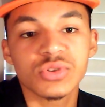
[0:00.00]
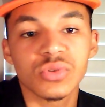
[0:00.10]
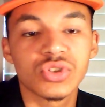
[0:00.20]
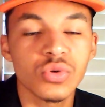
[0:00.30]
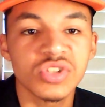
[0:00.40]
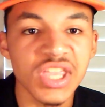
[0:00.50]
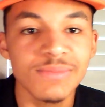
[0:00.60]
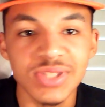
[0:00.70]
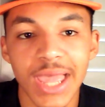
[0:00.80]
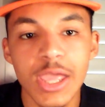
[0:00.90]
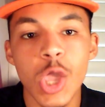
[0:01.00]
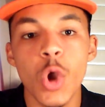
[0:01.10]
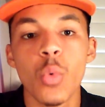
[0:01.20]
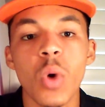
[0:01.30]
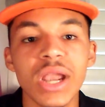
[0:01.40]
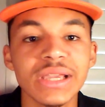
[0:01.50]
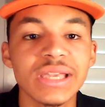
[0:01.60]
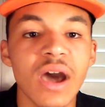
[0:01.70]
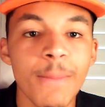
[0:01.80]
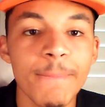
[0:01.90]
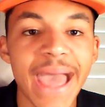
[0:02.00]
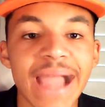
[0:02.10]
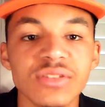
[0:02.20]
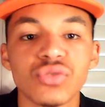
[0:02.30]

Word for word: So two teams that want to come back